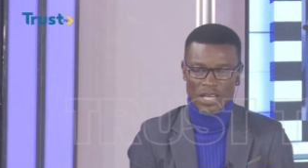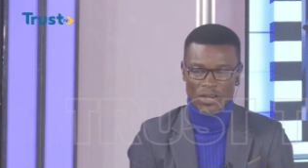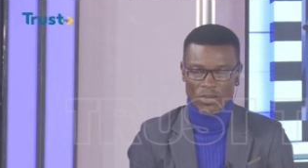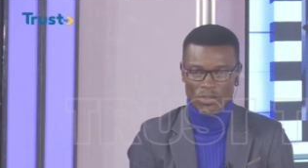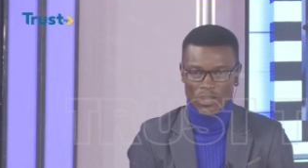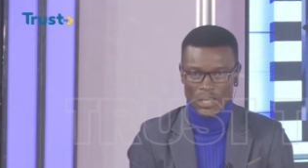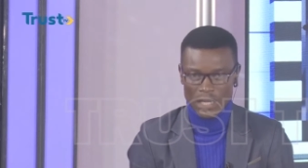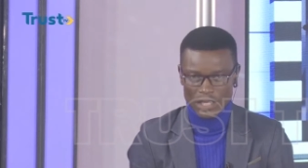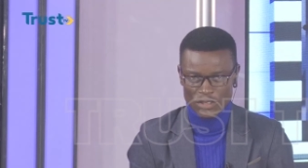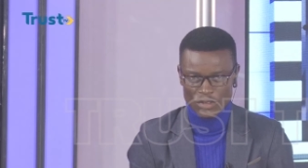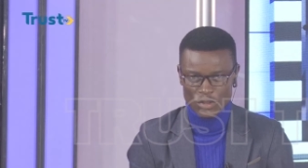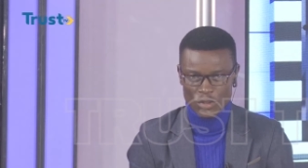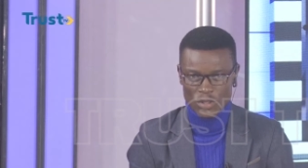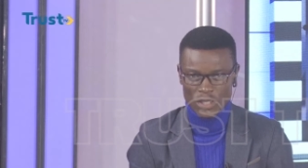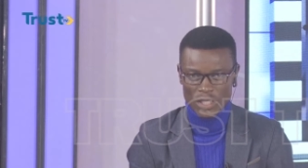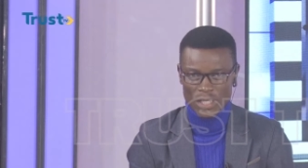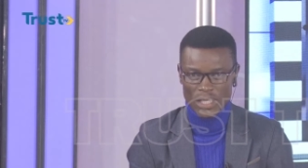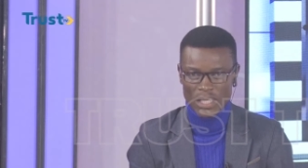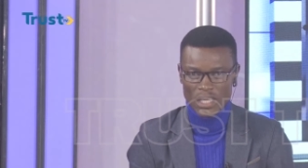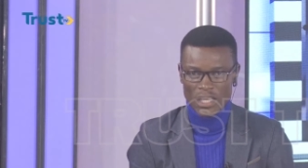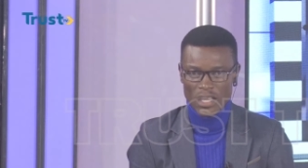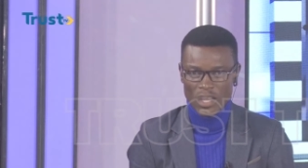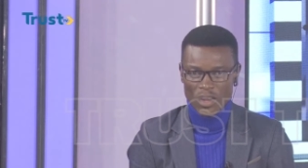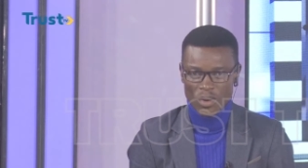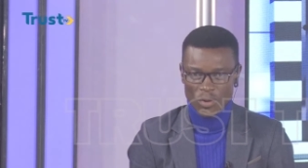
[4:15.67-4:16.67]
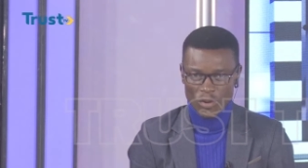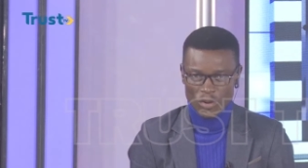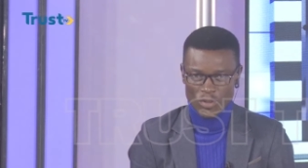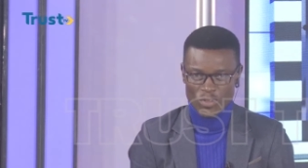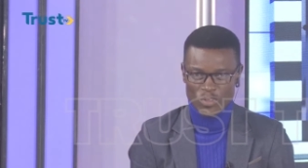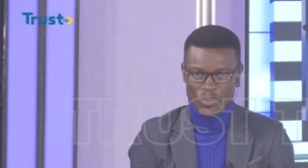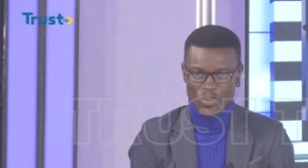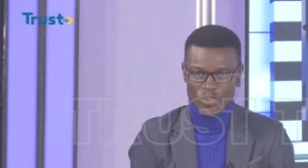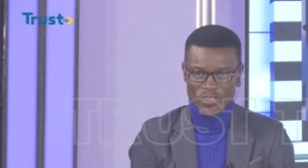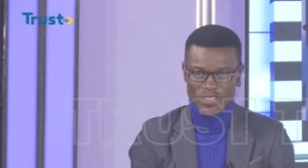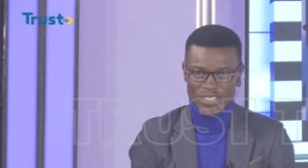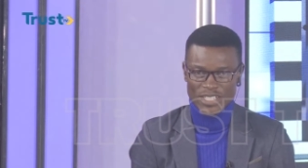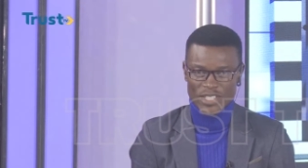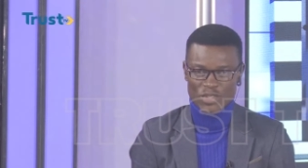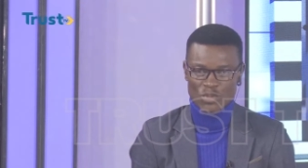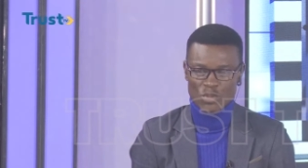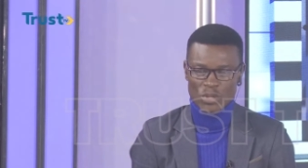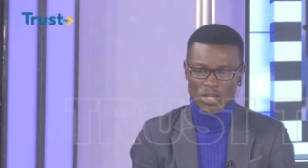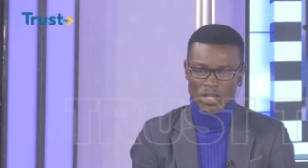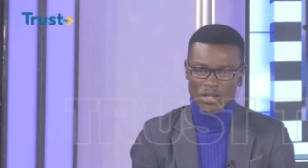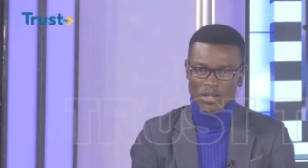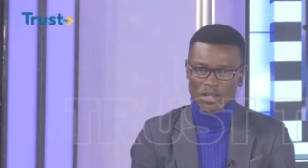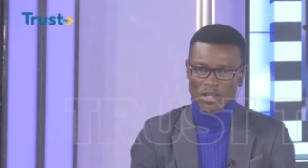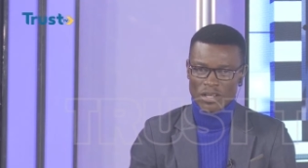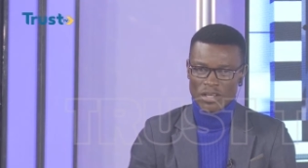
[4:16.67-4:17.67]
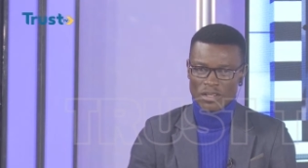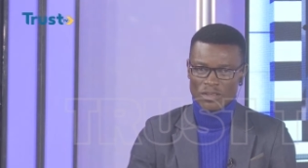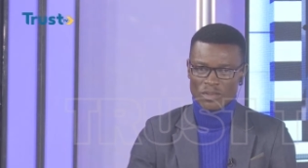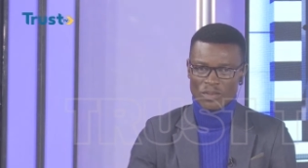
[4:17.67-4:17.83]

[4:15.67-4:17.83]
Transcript: Olatoye also did well.